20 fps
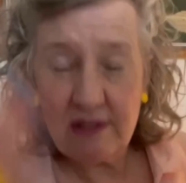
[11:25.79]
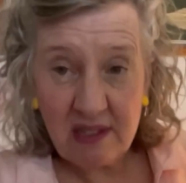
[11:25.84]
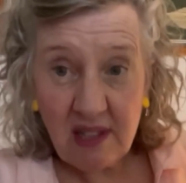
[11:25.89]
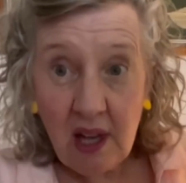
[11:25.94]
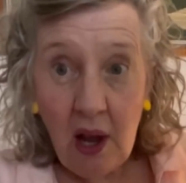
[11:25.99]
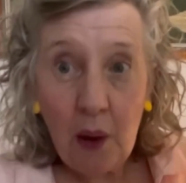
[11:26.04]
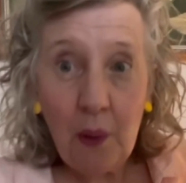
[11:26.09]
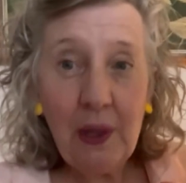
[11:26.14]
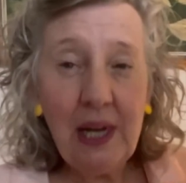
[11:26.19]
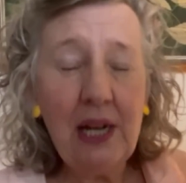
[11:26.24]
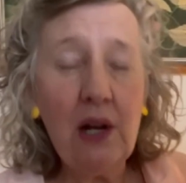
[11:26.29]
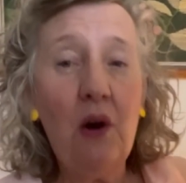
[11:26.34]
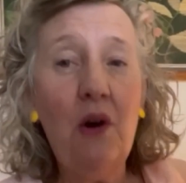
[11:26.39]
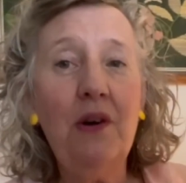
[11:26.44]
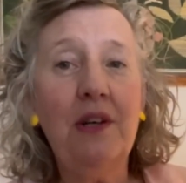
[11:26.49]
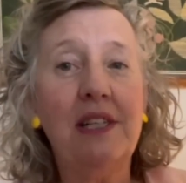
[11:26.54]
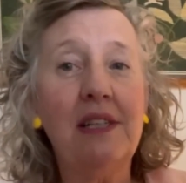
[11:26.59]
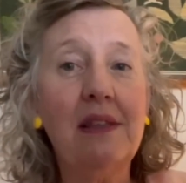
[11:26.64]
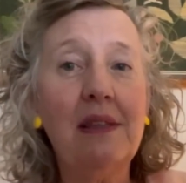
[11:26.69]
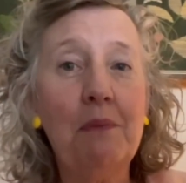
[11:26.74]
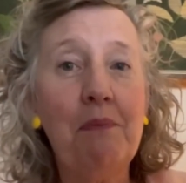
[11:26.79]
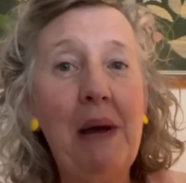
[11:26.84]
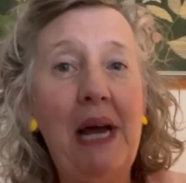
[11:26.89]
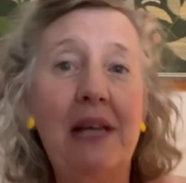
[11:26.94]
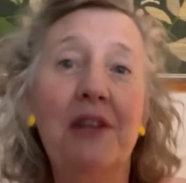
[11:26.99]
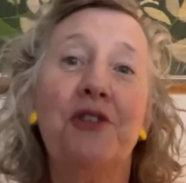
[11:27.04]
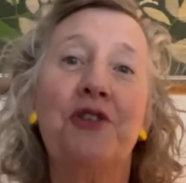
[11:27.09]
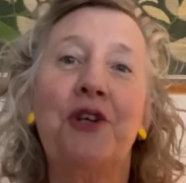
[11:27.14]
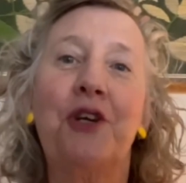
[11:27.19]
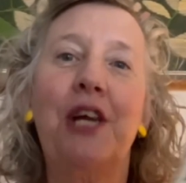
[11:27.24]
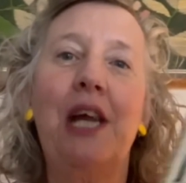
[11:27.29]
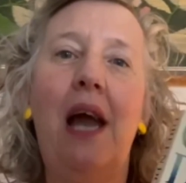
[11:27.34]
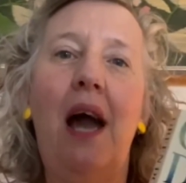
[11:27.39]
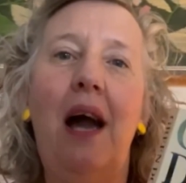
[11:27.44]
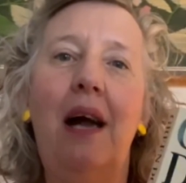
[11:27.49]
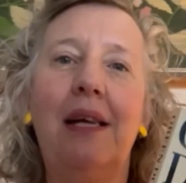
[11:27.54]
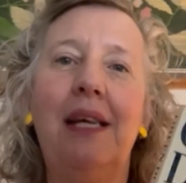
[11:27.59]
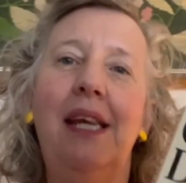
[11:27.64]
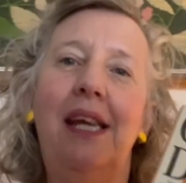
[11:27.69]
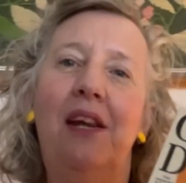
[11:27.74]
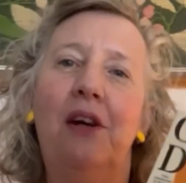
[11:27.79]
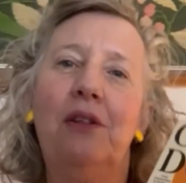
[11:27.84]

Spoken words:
going on in the patriarchy.